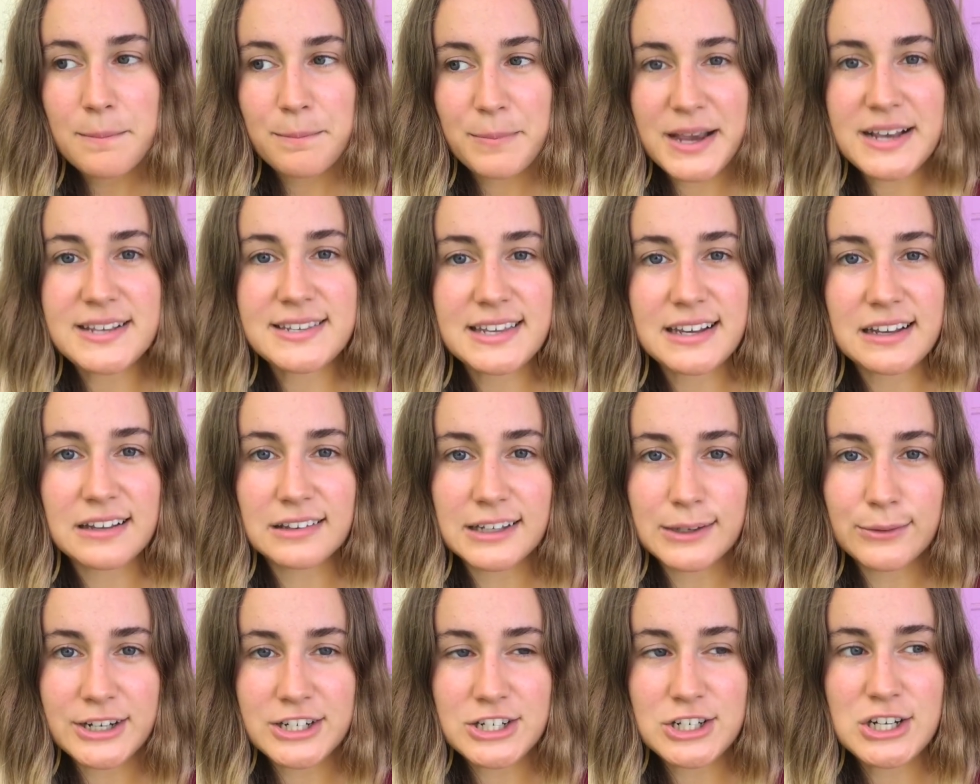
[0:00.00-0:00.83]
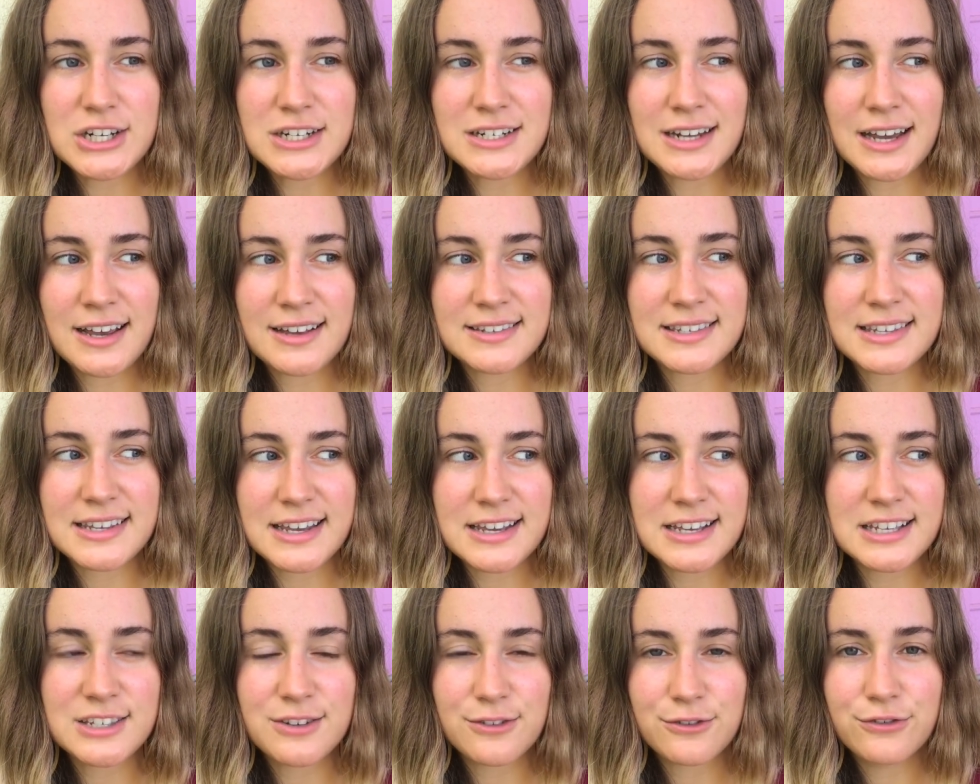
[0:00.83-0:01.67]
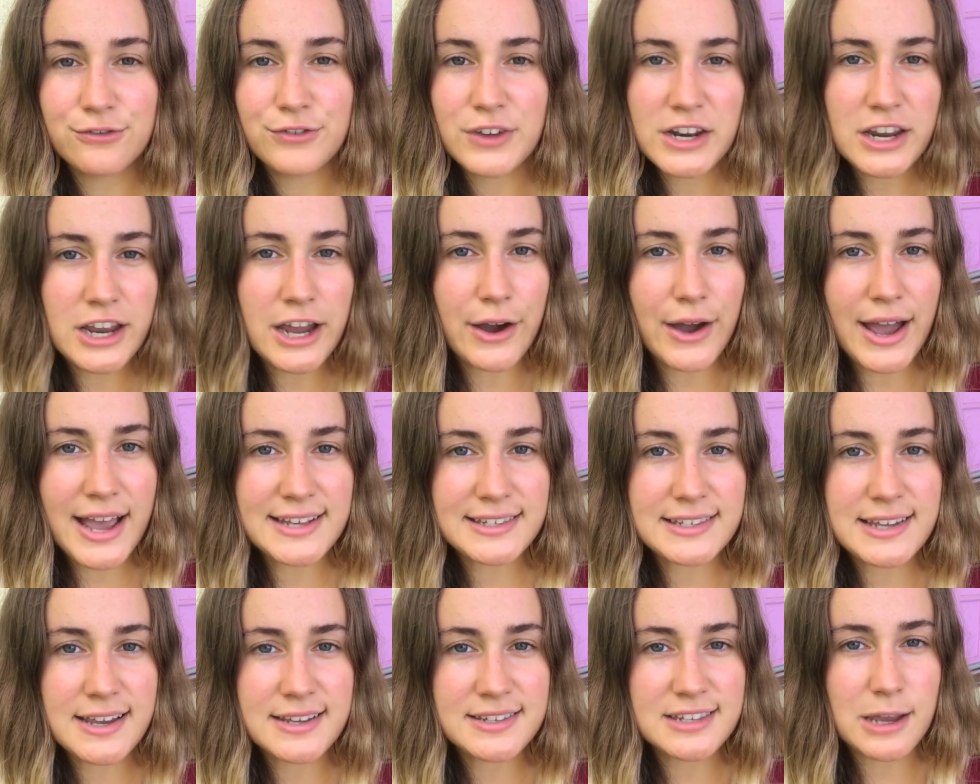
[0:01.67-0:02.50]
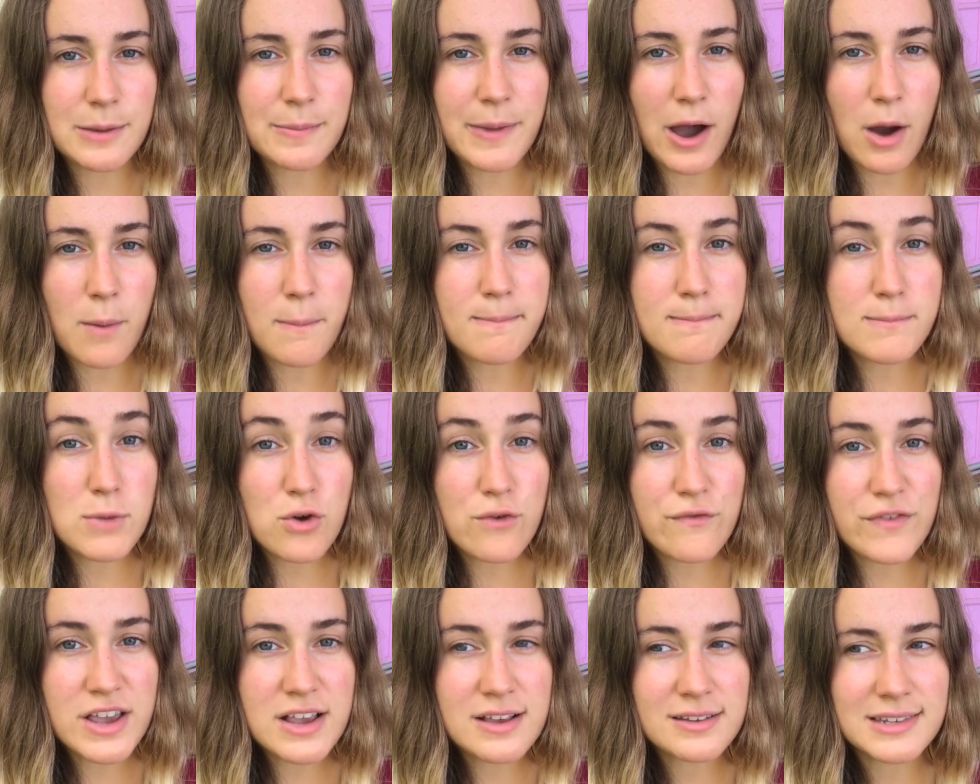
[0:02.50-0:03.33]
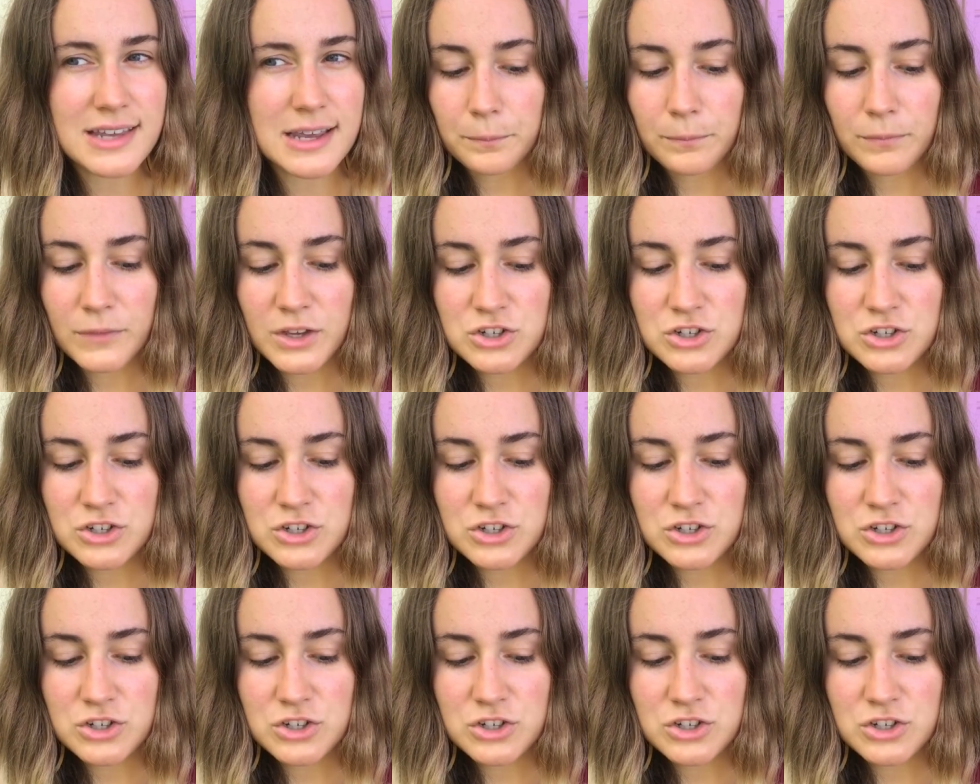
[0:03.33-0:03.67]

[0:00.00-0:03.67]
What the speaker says: Basically what she does is video essays about movies.